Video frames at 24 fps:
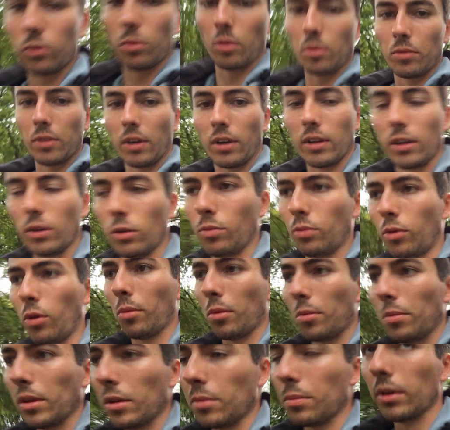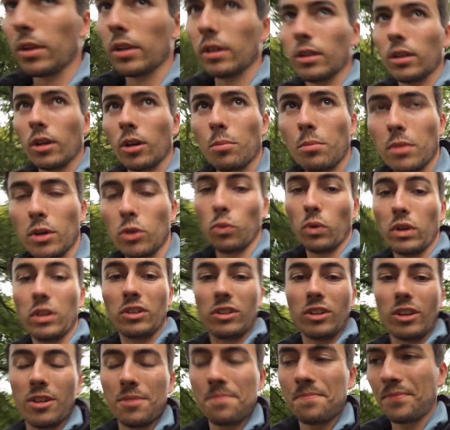time I'm down here will probably be
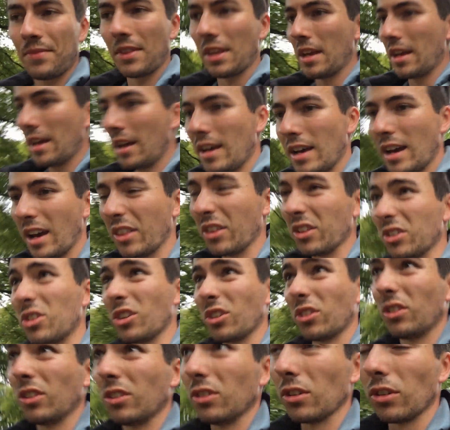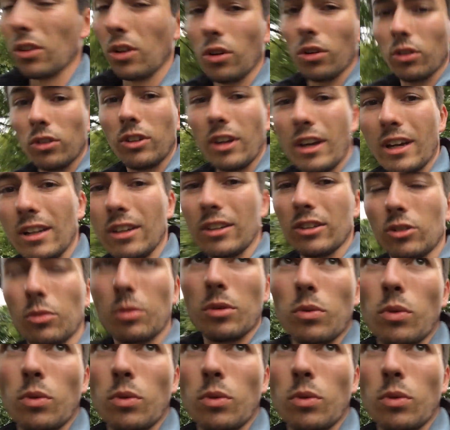midwinter, and there just isn't a lot of daylight to be